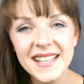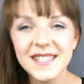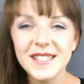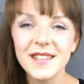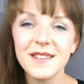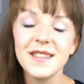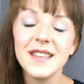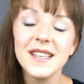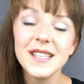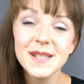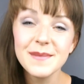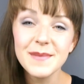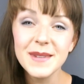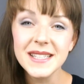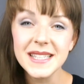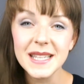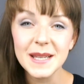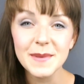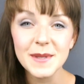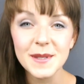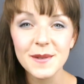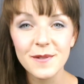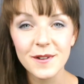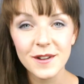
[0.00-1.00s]
So these are my
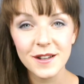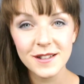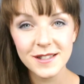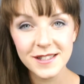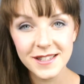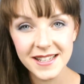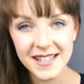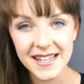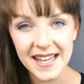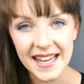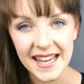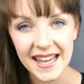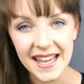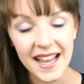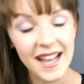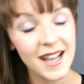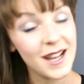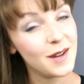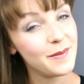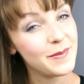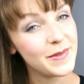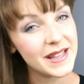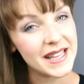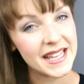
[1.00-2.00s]
tips for you today. I
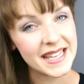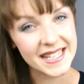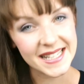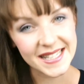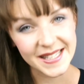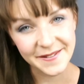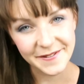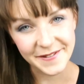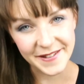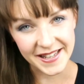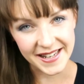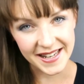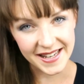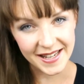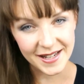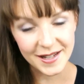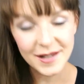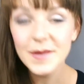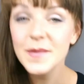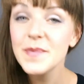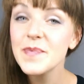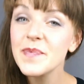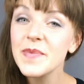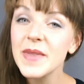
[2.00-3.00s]
hope you like this
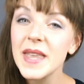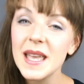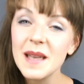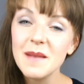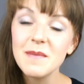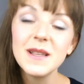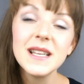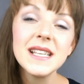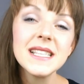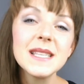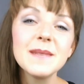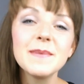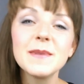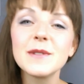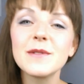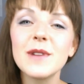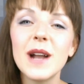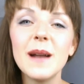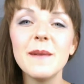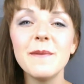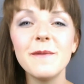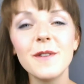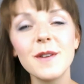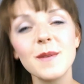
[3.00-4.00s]
video. Please
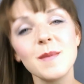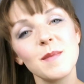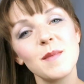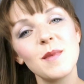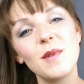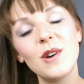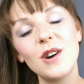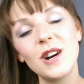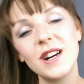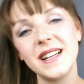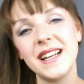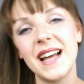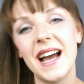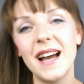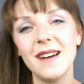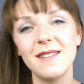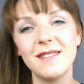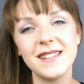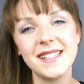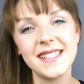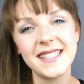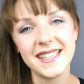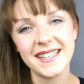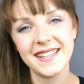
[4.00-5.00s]
subscribe for more and I
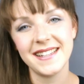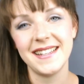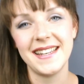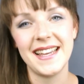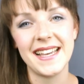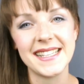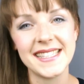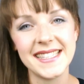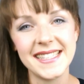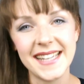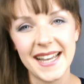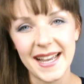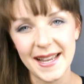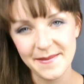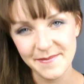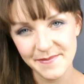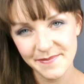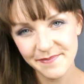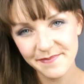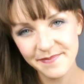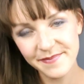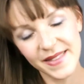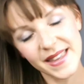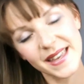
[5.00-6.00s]
will see you next
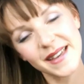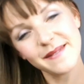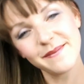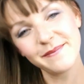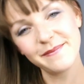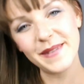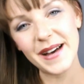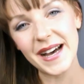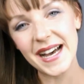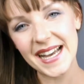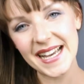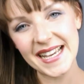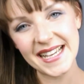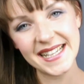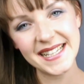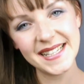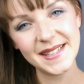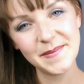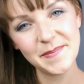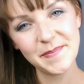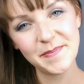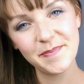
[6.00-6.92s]
time. Bye!